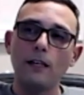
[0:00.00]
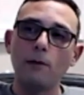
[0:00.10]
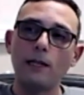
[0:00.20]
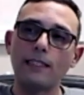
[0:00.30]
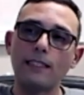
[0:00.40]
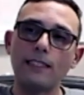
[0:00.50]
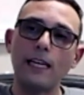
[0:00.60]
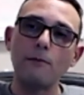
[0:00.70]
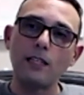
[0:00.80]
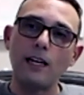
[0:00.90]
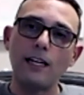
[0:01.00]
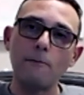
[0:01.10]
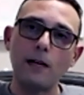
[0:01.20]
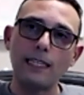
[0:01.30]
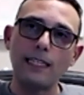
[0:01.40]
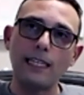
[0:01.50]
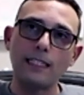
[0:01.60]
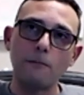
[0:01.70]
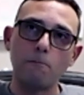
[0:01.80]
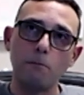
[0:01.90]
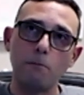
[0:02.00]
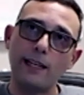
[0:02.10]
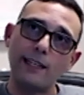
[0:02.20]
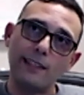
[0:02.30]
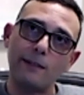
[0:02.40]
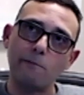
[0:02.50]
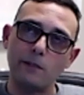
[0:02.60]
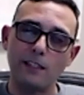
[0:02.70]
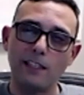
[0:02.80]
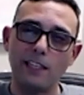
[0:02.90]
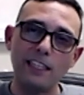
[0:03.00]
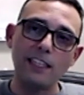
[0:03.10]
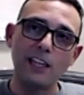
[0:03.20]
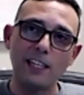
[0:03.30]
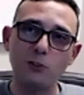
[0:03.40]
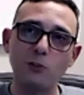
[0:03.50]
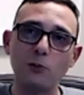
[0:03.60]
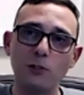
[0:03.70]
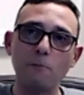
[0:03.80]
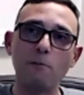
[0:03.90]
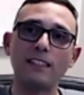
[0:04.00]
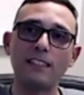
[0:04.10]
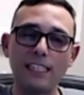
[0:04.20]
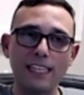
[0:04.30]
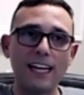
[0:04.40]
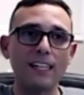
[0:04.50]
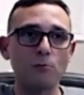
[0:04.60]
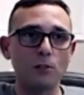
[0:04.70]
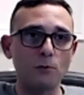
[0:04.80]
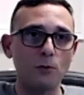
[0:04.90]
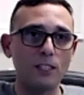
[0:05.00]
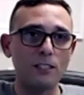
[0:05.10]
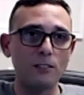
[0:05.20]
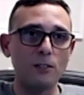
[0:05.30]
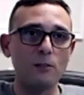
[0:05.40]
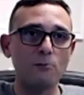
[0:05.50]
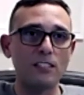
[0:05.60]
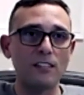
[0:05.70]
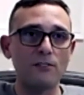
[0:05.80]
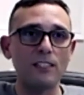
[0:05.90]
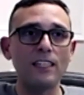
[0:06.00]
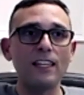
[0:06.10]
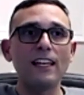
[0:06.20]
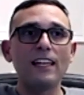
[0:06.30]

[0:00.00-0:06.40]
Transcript: But mm-hmm. at the same time, I think it's a big, I think Elon is doing the best he can with what he, he was given.